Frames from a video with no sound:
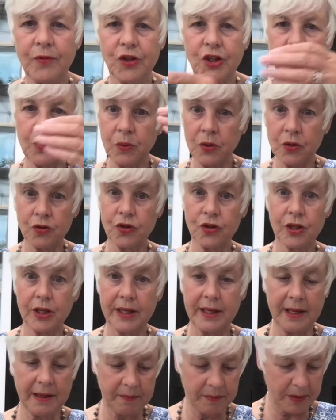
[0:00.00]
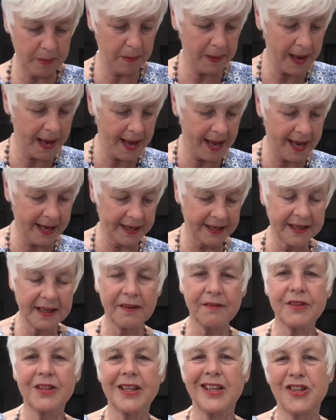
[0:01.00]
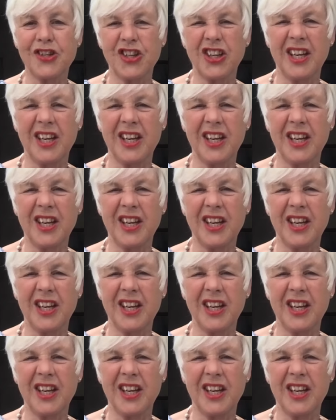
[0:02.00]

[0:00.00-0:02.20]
she wants to keep the bag, and I've said she